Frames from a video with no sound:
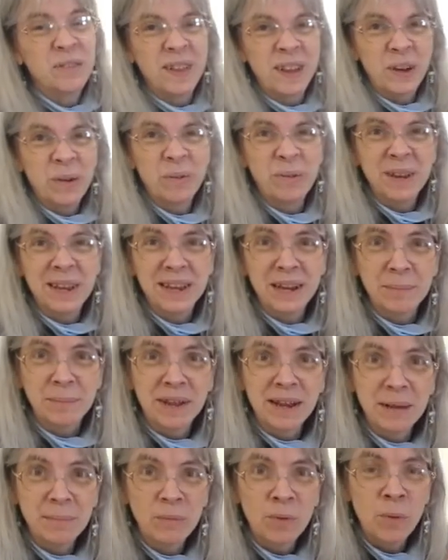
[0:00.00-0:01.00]
so they don't need them
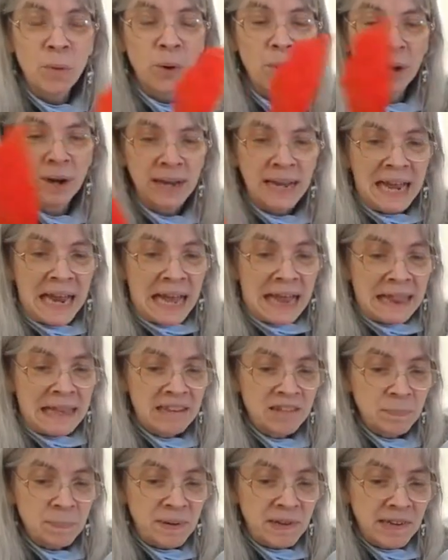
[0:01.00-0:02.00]
anymore. And
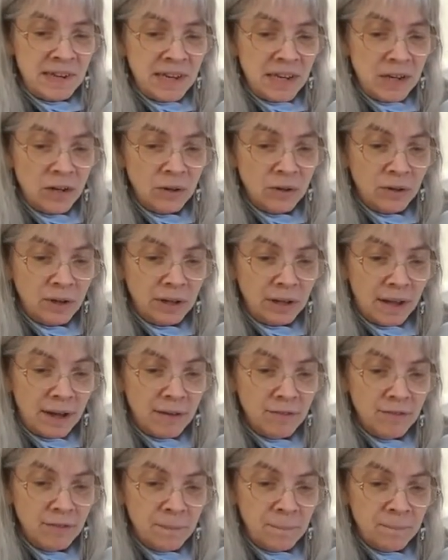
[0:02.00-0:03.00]
this particular
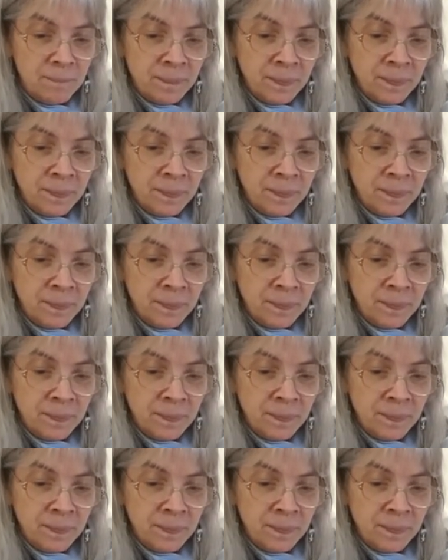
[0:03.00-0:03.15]
glove,